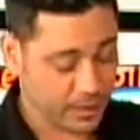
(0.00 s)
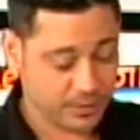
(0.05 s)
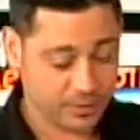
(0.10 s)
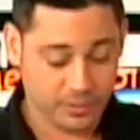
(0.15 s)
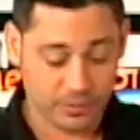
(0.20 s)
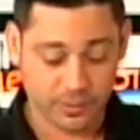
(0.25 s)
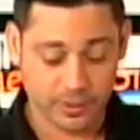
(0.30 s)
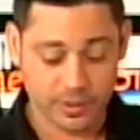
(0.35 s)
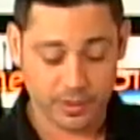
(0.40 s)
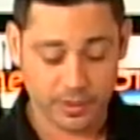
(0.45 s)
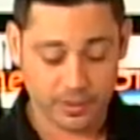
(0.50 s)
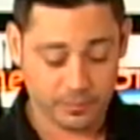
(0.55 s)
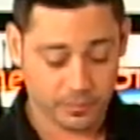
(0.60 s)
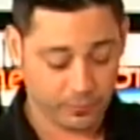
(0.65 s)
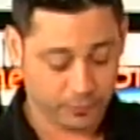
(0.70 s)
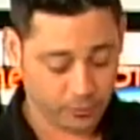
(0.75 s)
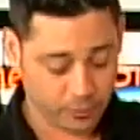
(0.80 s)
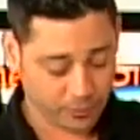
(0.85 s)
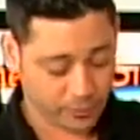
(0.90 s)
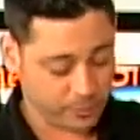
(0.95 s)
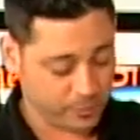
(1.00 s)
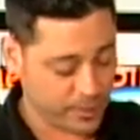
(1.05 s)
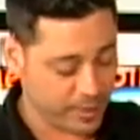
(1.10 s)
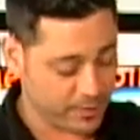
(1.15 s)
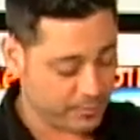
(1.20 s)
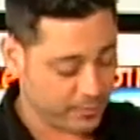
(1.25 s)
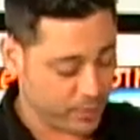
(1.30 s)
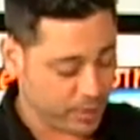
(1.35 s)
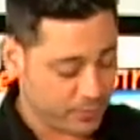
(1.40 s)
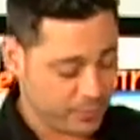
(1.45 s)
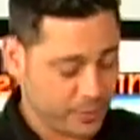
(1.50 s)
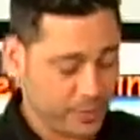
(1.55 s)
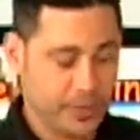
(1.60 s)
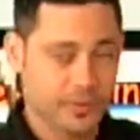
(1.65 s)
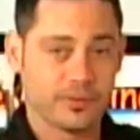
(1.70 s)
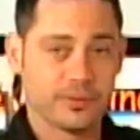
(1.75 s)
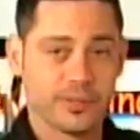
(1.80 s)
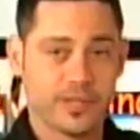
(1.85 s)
tuna before the bread and butter pickle